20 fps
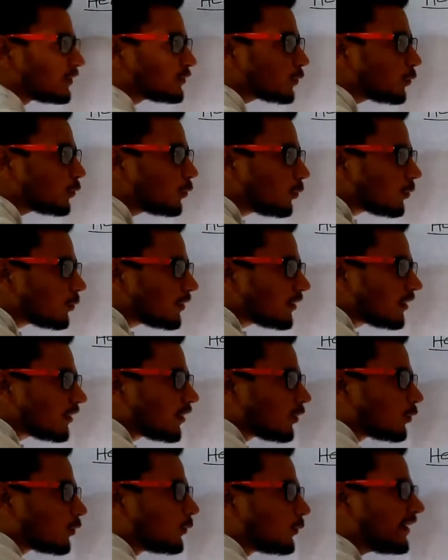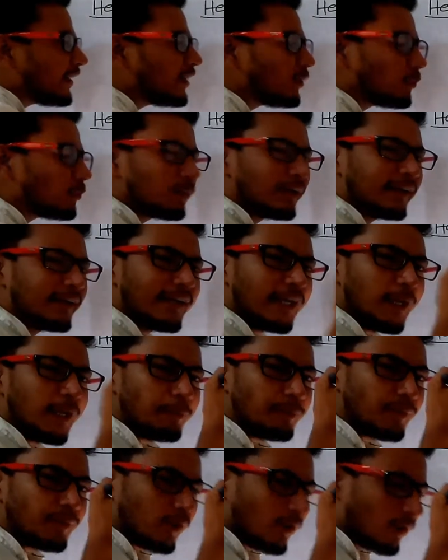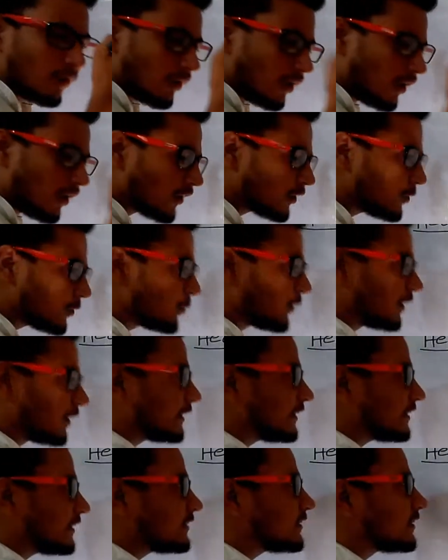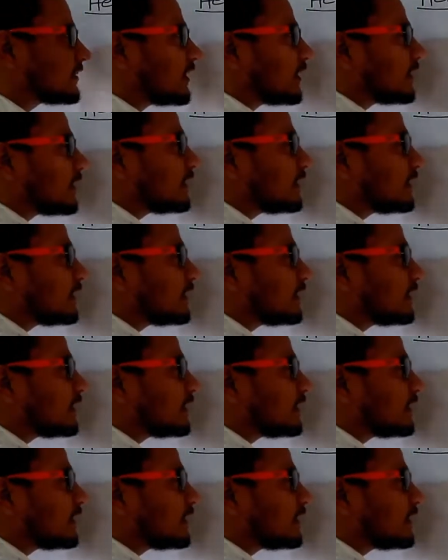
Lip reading: So when we left hot bodies,